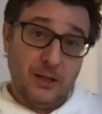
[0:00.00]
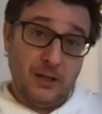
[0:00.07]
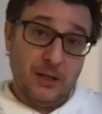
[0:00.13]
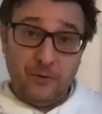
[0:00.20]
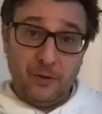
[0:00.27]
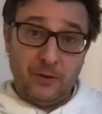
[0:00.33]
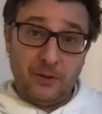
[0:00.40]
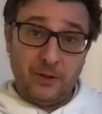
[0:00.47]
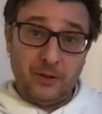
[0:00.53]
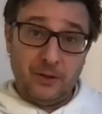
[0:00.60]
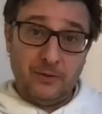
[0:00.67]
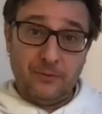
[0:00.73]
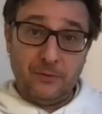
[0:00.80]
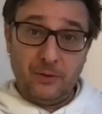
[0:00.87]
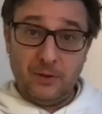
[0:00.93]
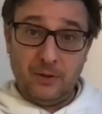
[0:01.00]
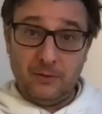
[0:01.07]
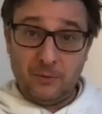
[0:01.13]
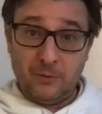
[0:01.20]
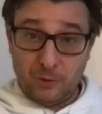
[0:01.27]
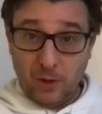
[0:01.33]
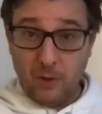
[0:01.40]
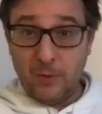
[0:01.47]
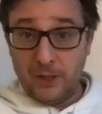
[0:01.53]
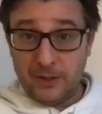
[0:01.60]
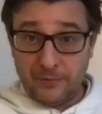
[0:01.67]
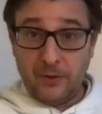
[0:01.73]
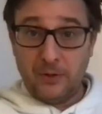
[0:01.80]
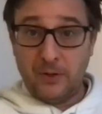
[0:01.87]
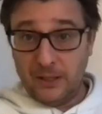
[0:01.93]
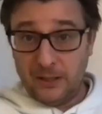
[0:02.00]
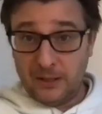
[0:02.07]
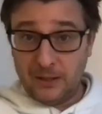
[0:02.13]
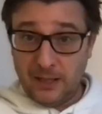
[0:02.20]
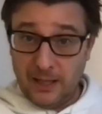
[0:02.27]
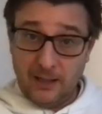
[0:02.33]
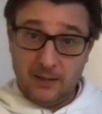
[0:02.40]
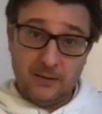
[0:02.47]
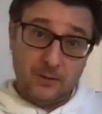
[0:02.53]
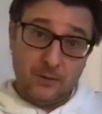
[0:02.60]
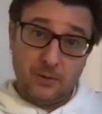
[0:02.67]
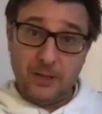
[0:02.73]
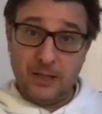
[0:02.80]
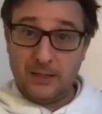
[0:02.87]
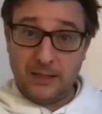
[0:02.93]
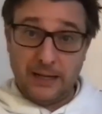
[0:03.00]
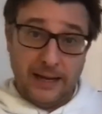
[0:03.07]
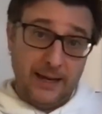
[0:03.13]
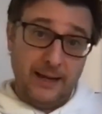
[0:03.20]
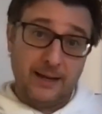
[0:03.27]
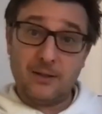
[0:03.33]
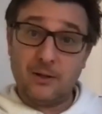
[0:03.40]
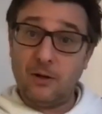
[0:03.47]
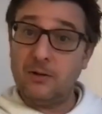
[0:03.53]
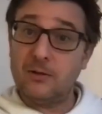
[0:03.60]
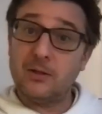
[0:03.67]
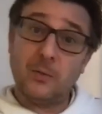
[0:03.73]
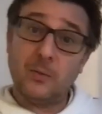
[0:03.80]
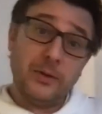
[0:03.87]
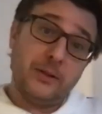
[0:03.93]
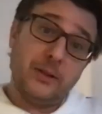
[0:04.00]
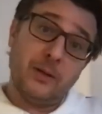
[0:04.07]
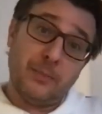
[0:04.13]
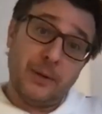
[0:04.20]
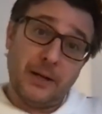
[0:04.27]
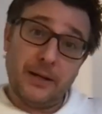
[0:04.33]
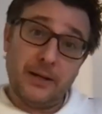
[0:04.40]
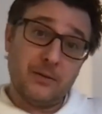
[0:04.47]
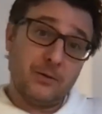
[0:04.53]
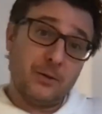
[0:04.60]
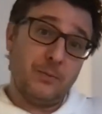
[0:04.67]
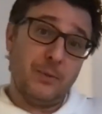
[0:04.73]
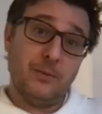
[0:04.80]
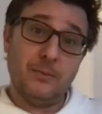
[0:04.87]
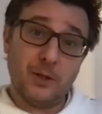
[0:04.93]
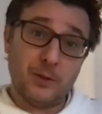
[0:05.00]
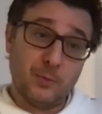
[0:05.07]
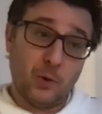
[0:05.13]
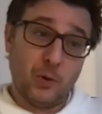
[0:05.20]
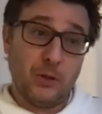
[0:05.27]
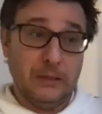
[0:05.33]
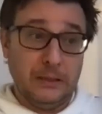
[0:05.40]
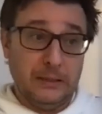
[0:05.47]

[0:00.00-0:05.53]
for the growers, for the estates to interact also with their buyers, to be much more